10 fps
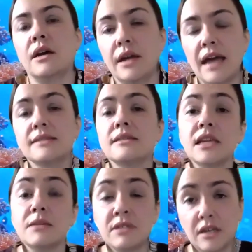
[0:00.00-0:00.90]
as the
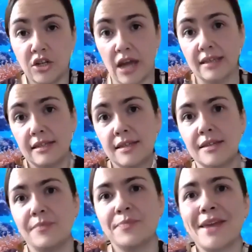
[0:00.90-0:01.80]
name
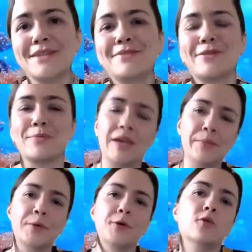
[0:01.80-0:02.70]
suggests is for
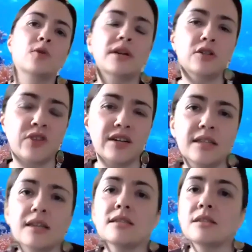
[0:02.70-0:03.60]
people who are
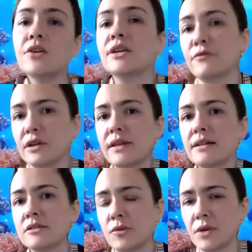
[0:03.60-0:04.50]
interested in starting a
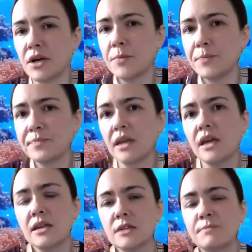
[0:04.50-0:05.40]
freelance career.
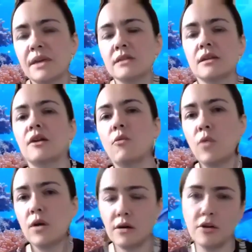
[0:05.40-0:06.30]
It is based on
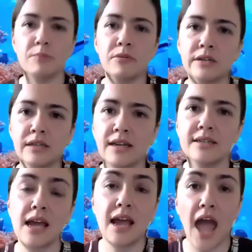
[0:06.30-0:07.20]
100%
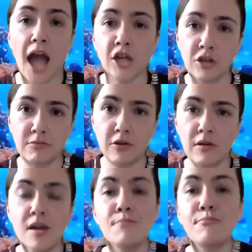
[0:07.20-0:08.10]
actionable,
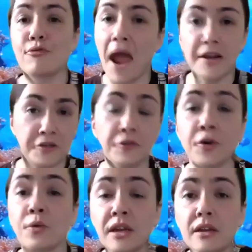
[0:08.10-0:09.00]
practical
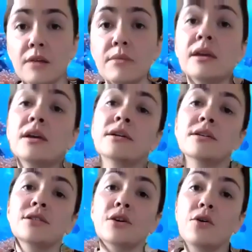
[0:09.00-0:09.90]
curriculum.
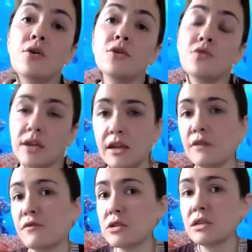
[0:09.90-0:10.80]
So you can get your
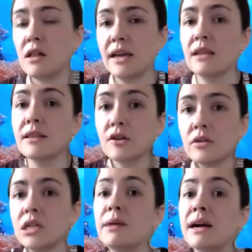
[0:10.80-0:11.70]
first client
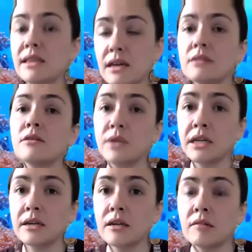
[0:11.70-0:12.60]
literally by the end of the
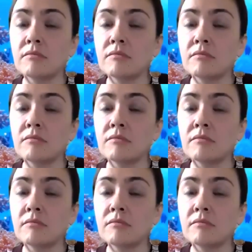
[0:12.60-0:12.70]
week.